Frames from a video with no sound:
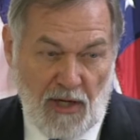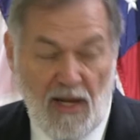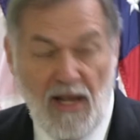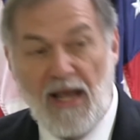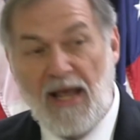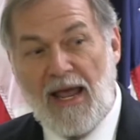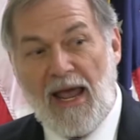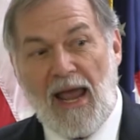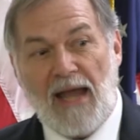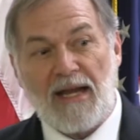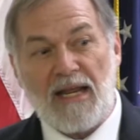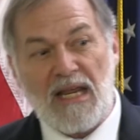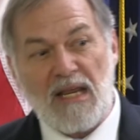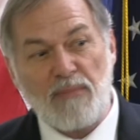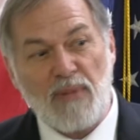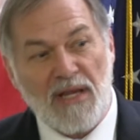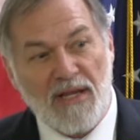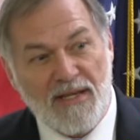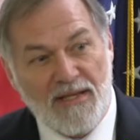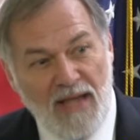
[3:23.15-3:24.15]
Mm-hmm. And
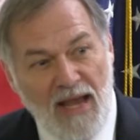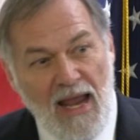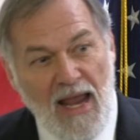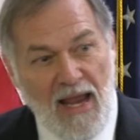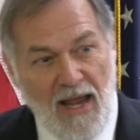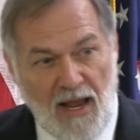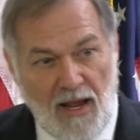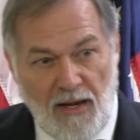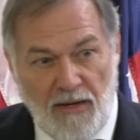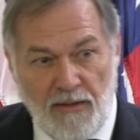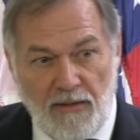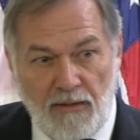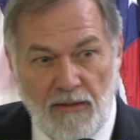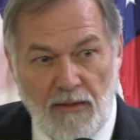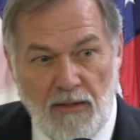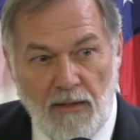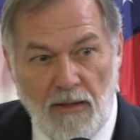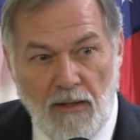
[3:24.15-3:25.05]
he began